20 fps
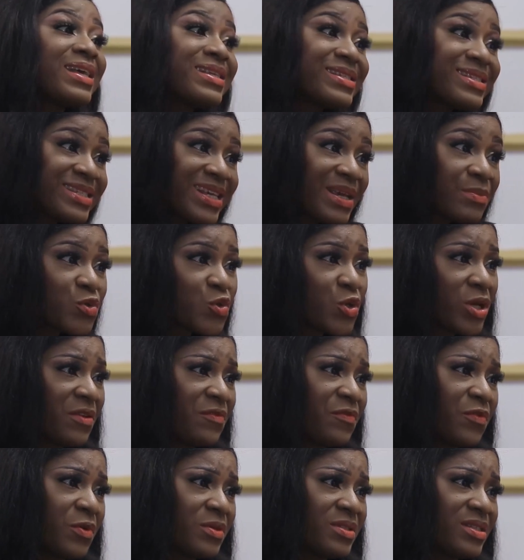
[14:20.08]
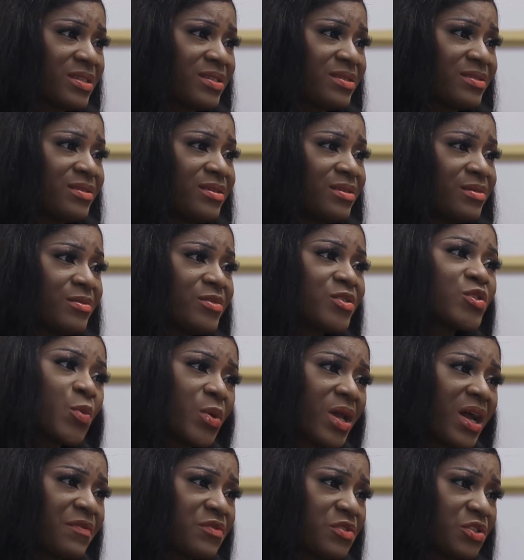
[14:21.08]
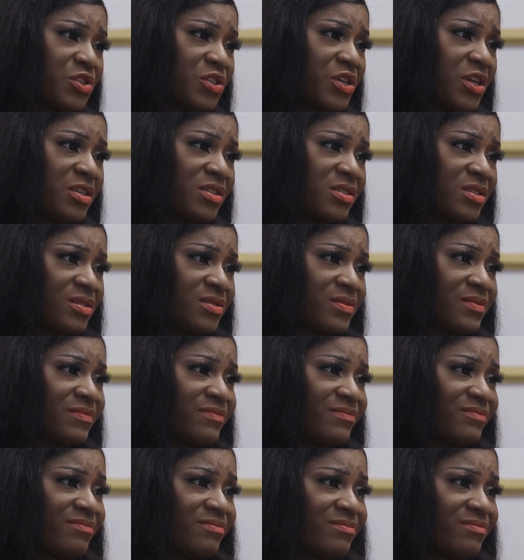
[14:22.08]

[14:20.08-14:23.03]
Same 24th. So we have to change.